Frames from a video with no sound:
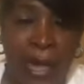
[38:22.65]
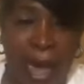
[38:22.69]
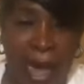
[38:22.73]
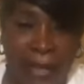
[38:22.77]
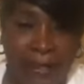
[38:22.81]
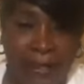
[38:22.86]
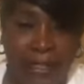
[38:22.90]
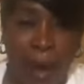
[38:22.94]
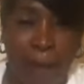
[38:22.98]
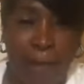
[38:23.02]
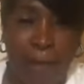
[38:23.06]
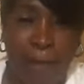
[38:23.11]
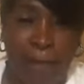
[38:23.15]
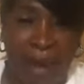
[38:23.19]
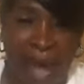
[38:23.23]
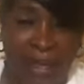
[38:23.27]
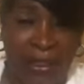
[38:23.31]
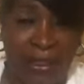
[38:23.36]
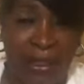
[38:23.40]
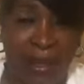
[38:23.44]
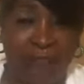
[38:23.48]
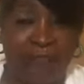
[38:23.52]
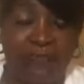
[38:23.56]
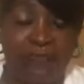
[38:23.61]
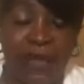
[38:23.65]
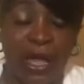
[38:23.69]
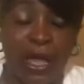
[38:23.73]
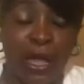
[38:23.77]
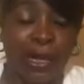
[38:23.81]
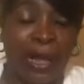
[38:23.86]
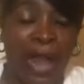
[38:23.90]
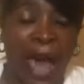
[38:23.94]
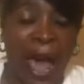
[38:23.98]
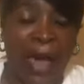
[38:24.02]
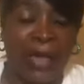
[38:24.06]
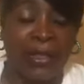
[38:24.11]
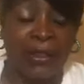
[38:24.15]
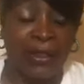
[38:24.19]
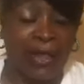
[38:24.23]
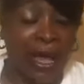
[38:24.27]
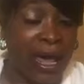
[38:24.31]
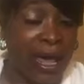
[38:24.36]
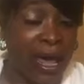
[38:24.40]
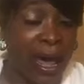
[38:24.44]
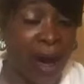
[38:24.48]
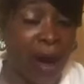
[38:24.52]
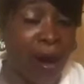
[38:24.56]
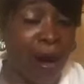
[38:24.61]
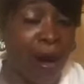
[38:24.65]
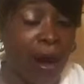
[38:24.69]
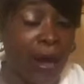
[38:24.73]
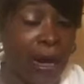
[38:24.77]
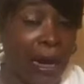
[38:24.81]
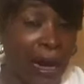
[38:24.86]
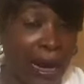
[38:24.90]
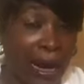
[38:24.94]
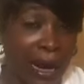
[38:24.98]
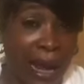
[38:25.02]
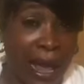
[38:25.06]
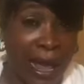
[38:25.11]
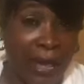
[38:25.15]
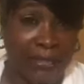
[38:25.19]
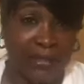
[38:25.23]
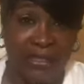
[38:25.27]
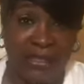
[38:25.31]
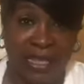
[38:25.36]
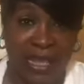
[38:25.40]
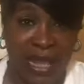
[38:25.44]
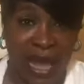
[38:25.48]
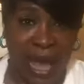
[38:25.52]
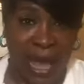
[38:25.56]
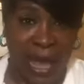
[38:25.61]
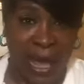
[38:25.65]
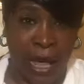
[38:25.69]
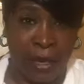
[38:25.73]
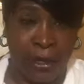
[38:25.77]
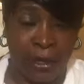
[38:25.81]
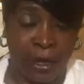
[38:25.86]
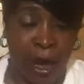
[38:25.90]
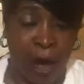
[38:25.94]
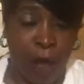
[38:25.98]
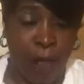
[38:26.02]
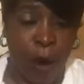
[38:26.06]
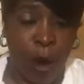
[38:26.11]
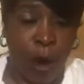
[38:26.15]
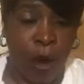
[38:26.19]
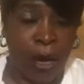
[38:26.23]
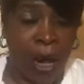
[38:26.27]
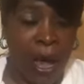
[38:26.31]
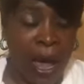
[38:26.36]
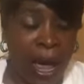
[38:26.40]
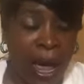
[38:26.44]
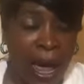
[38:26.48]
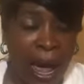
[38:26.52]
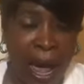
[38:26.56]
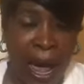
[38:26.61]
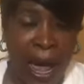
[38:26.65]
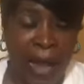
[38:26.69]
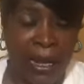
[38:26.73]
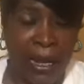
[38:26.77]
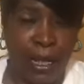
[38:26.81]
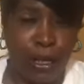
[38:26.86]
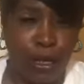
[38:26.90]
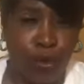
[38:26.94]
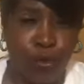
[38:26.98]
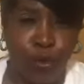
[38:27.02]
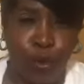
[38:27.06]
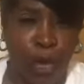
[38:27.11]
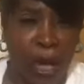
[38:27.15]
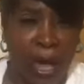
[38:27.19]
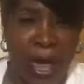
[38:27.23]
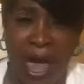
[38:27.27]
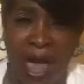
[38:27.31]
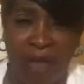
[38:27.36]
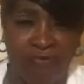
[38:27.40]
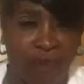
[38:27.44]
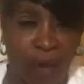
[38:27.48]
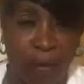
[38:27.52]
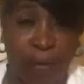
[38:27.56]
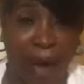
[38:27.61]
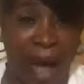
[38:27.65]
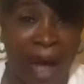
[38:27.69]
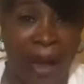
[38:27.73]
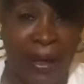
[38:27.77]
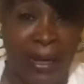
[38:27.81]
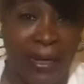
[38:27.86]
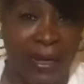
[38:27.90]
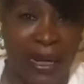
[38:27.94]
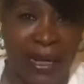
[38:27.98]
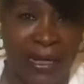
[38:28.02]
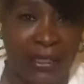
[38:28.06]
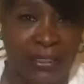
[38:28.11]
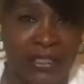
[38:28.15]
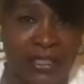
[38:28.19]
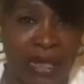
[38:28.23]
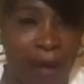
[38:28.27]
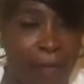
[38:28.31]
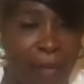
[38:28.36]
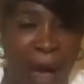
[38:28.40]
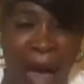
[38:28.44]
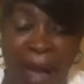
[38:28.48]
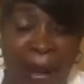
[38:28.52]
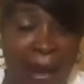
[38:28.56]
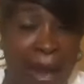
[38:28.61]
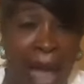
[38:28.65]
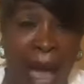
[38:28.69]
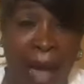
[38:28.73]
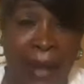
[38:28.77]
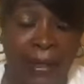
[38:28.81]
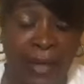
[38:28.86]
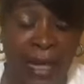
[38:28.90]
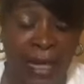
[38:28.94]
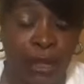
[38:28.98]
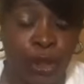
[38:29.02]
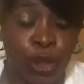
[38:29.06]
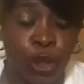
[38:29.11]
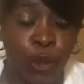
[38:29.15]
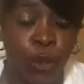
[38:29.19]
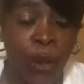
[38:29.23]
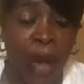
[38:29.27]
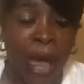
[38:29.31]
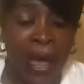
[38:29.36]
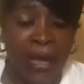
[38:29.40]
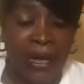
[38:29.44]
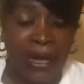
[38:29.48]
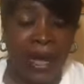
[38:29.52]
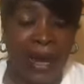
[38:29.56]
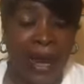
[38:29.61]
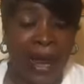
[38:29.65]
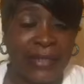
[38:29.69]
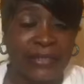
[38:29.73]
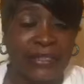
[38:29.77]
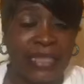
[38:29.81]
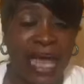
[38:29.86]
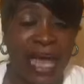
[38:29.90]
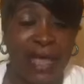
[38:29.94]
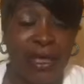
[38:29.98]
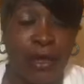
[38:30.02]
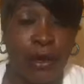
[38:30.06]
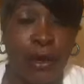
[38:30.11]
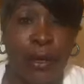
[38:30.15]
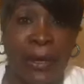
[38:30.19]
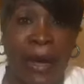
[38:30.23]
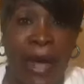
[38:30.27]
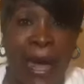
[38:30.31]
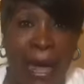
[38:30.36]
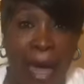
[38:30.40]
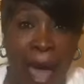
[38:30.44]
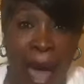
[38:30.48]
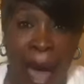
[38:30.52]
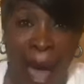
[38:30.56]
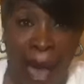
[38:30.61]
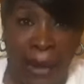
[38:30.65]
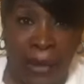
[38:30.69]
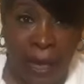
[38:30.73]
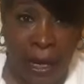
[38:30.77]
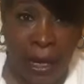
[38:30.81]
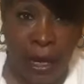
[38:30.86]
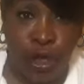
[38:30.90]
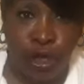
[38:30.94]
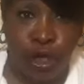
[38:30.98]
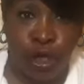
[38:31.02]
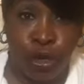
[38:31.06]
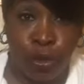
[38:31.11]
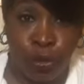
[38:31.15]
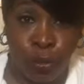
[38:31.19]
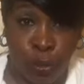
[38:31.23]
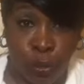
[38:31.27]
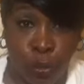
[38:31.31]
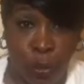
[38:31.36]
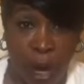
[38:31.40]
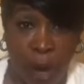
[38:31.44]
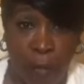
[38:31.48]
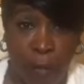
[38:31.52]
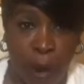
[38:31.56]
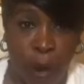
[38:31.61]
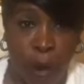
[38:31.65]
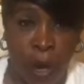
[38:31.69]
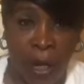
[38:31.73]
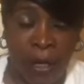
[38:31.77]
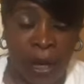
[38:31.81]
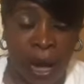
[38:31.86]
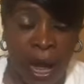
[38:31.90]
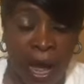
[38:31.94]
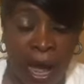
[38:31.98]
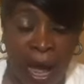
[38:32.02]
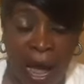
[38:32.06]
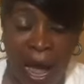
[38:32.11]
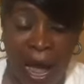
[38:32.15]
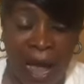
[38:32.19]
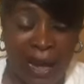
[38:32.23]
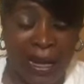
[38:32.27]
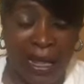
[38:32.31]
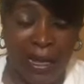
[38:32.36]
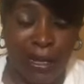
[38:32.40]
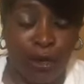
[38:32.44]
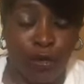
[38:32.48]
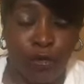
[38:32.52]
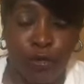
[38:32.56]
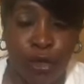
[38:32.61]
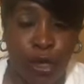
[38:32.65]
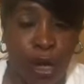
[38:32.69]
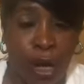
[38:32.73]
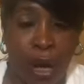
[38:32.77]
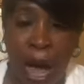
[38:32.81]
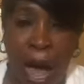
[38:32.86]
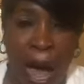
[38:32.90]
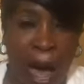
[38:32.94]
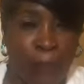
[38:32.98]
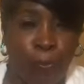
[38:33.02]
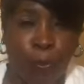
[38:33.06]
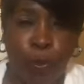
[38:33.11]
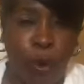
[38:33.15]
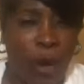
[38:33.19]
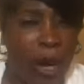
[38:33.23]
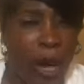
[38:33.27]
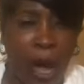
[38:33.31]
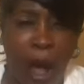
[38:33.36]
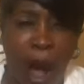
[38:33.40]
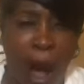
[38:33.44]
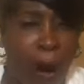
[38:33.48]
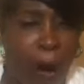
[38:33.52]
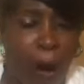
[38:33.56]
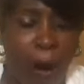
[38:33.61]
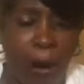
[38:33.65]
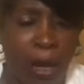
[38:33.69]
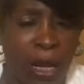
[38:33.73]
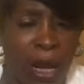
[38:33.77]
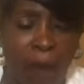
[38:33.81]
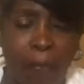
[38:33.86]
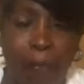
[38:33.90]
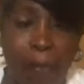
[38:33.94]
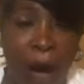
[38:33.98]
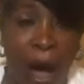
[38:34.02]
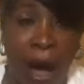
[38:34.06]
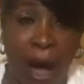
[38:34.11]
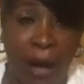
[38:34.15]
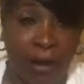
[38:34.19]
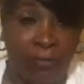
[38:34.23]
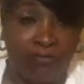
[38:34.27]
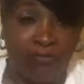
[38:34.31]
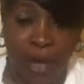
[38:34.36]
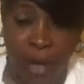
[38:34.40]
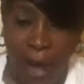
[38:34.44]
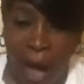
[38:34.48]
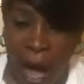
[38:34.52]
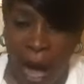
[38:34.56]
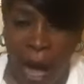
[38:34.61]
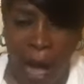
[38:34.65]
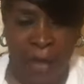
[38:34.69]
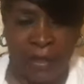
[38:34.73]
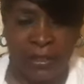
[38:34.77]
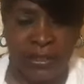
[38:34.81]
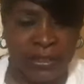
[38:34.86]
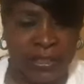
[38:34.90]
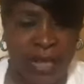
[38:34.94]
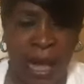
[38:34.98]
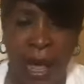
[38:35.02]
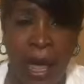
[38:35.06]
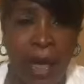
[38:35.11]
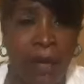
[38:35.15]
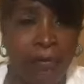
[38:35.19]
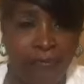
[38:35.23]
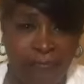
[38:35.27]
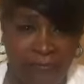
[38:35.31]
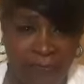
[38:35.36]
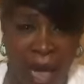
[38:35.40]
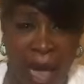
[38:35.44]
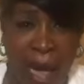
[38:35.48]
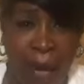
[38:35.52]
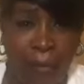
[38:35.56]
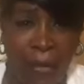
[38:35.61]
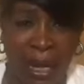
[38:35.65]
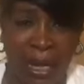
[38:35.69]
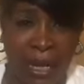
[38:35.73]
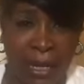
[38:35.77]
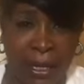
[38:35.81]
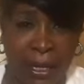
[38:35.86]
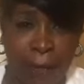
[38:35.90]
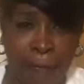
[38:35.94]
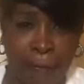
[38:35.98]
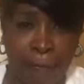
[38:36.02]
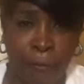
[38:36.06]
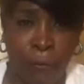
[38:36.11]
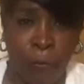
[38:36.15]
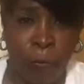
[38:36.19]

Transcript: and to make them feel like they are less than. Come on. Hallelujah. Everybody needs somebody. I need you. Can I tell you today? I need you. Come on. Hallelujah. I, we're all a part of God's family.